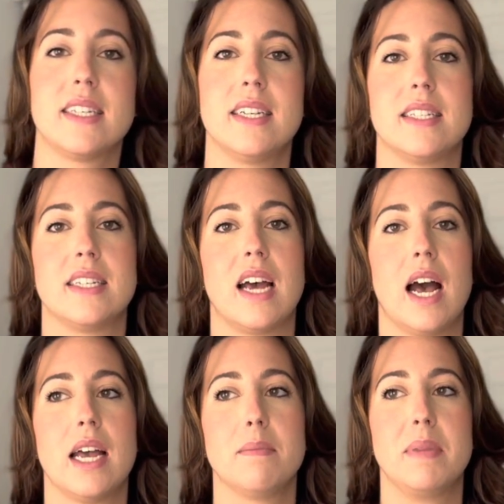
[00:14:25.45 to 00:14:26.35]
is
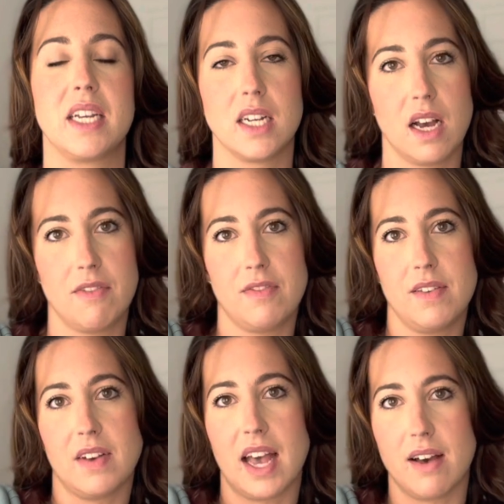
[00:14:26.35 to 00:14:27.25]
not big enough
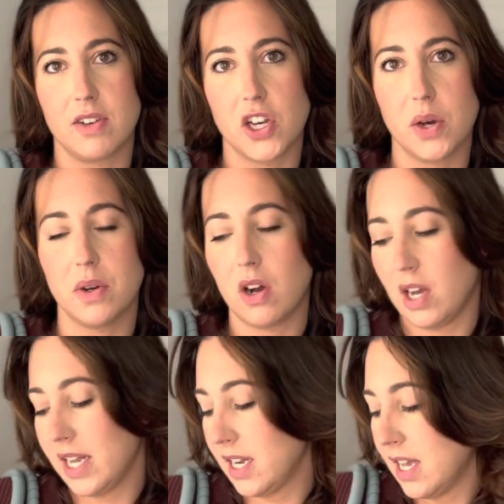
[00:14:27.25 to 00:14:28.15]
if I have a coat
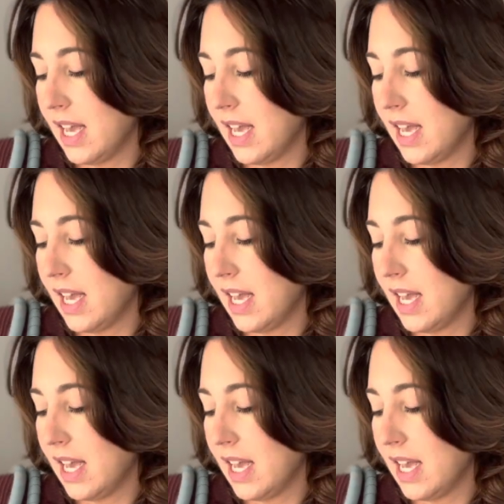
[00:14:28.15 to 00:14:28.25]
on.